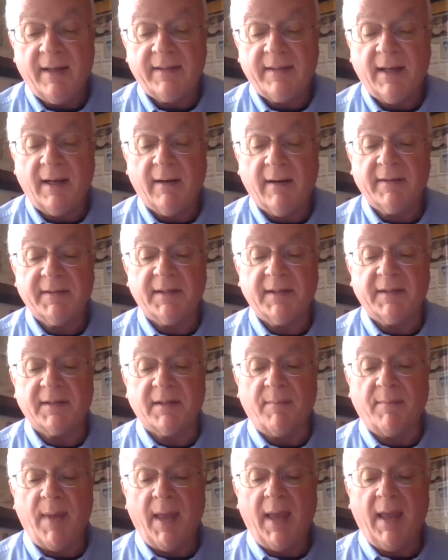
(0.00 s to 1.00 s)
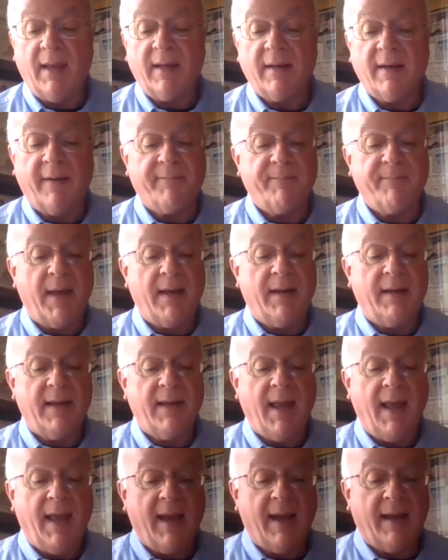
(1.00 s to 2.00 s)
Terris is a man of many
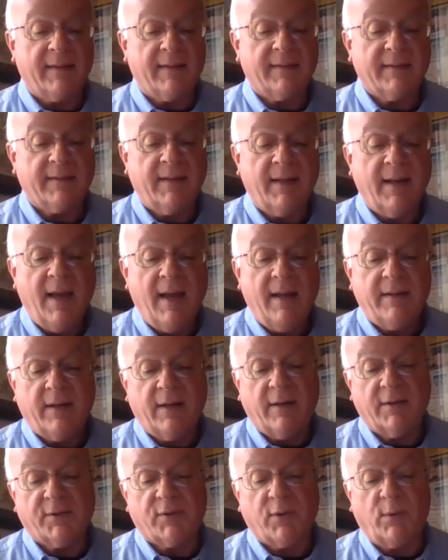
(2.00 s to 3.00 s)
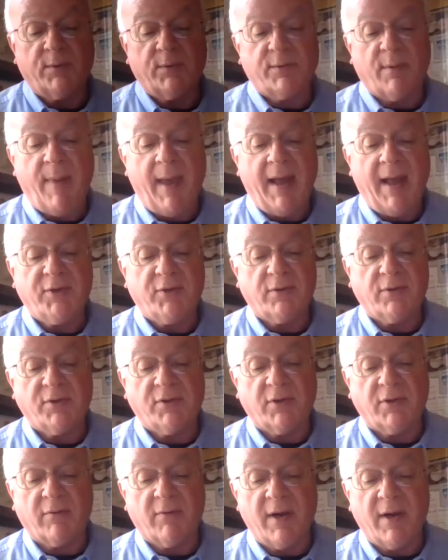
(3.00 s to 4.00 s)
hats. Terris holds a bachelor's
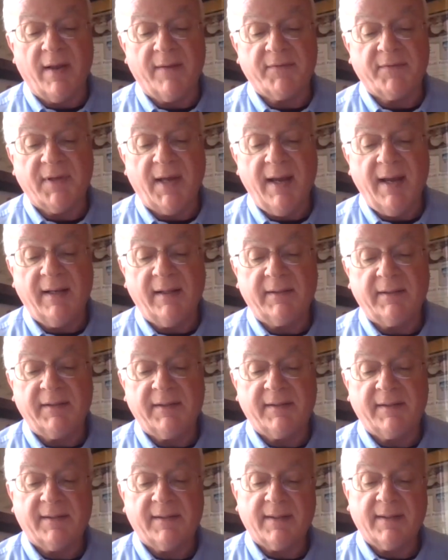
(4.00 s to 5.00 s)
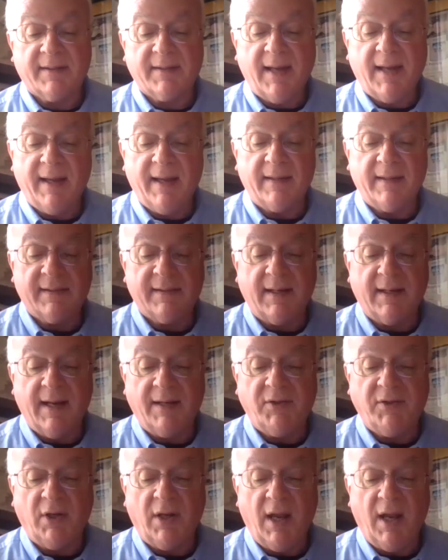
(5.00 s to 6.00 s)
degree of science and
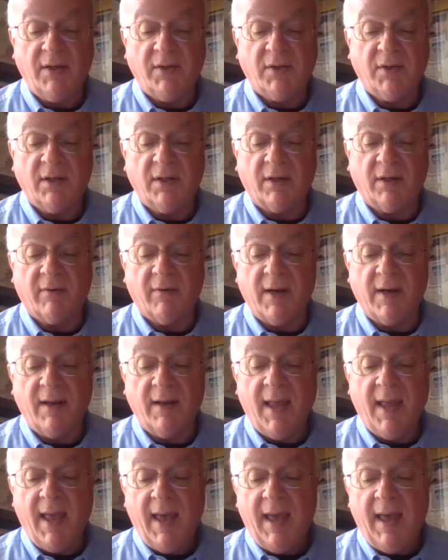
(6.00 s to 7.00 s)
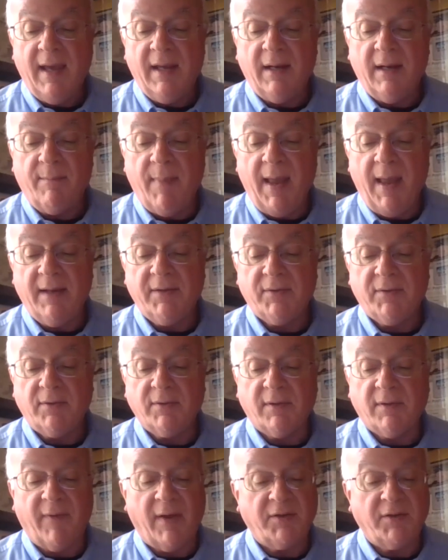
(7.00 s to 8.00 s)
education degree, and a
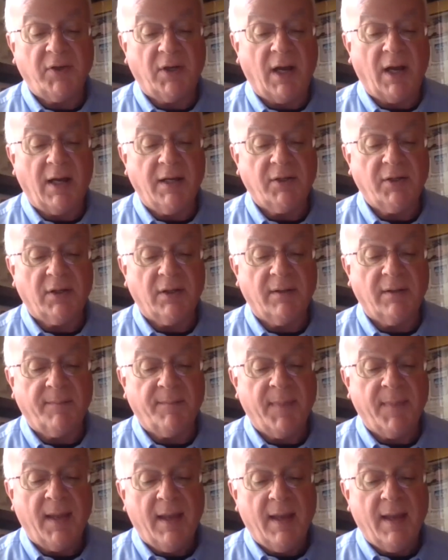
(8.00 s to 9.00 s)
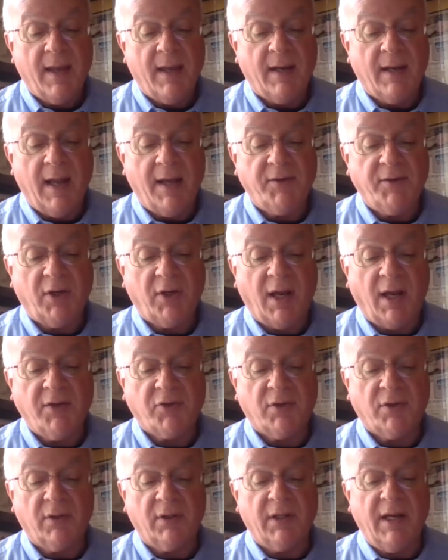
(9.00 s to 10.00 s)
master's of education and
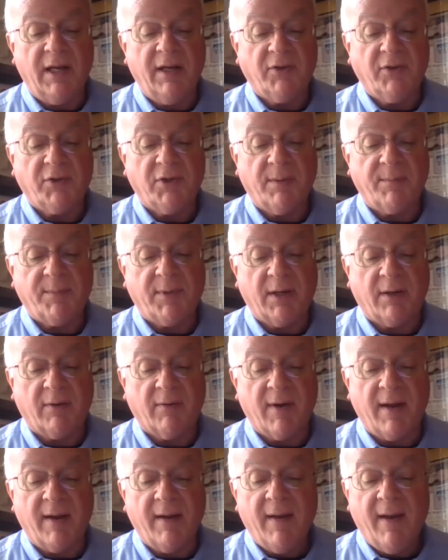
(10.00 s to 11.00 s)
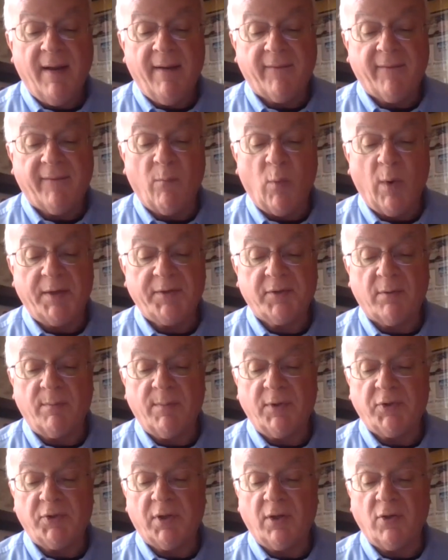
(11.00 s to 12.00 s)
educational leadership degree from Western
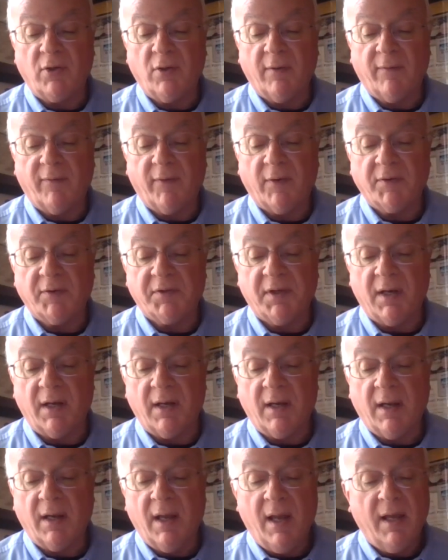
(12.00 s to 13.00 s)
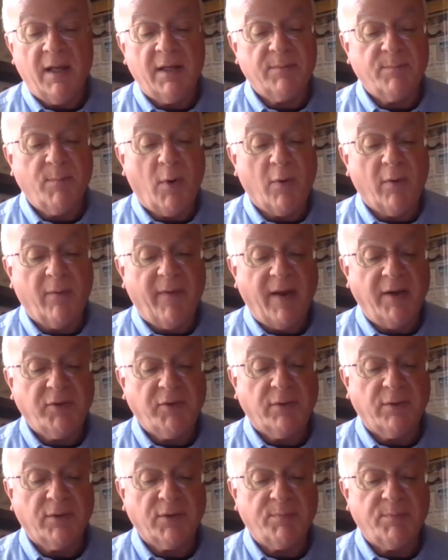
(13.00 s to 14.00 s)
Michigan University. His
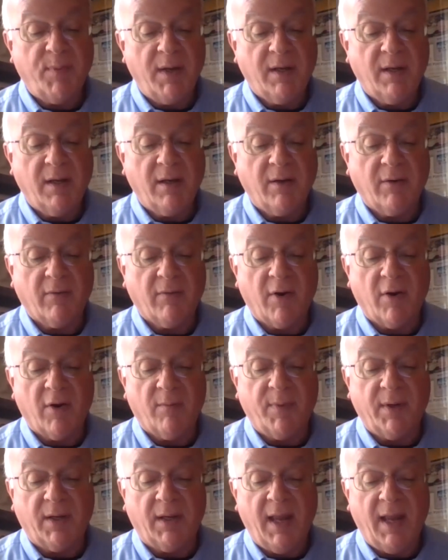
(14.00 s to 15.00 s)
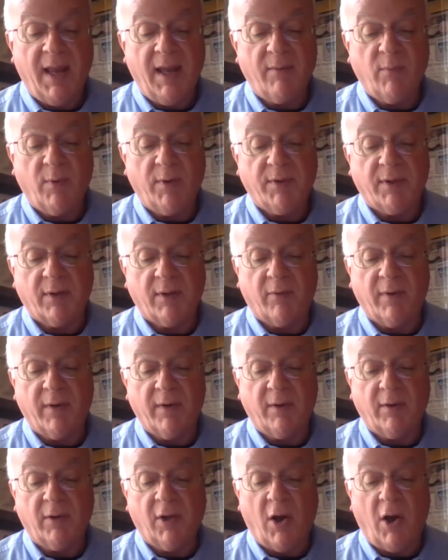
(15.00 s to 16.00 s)
motivational speaking career began with a
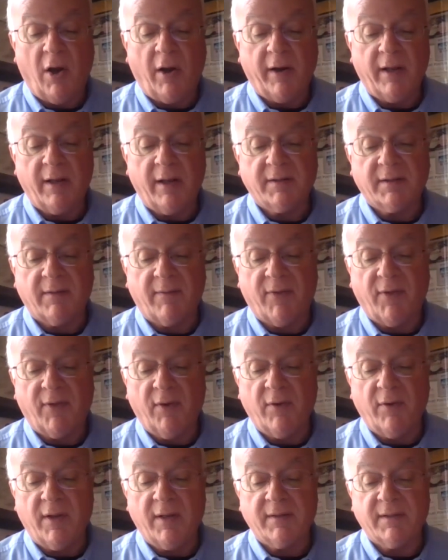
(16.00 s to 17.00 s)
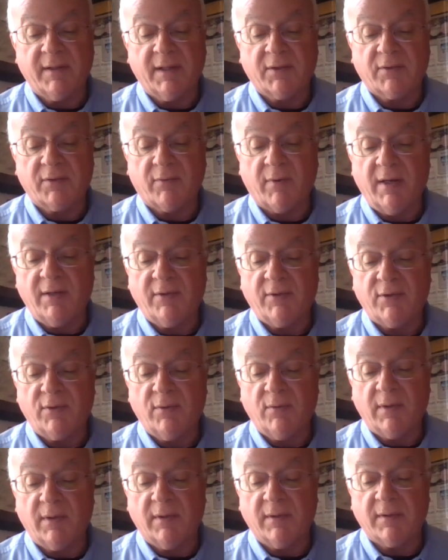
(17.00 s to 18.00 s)
critical audience of 30 sixth grade
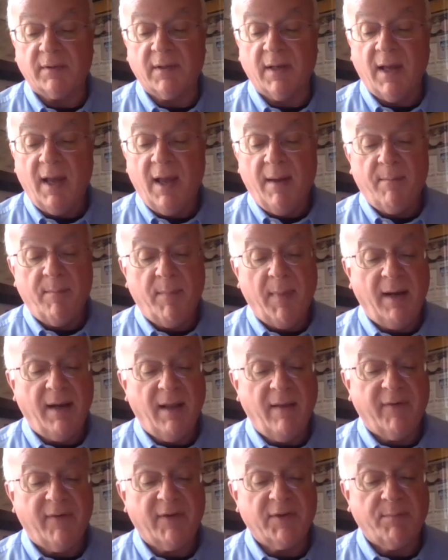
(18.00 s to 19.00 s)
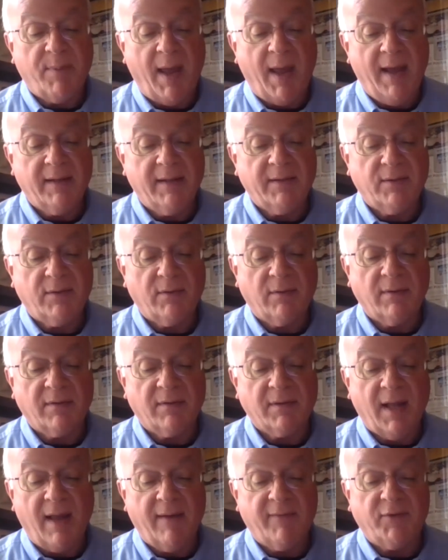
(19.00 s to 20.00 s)
students. Many of his past
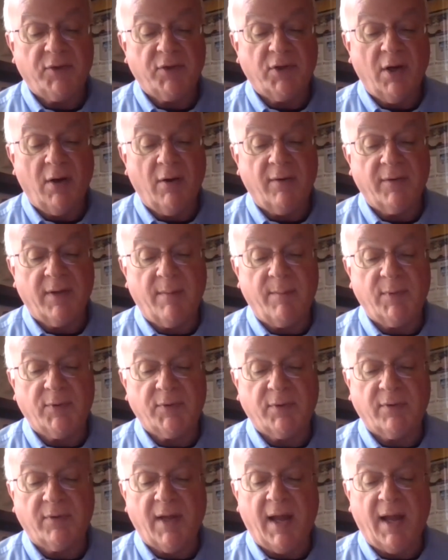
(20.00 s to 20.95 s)
students have shared that Mr.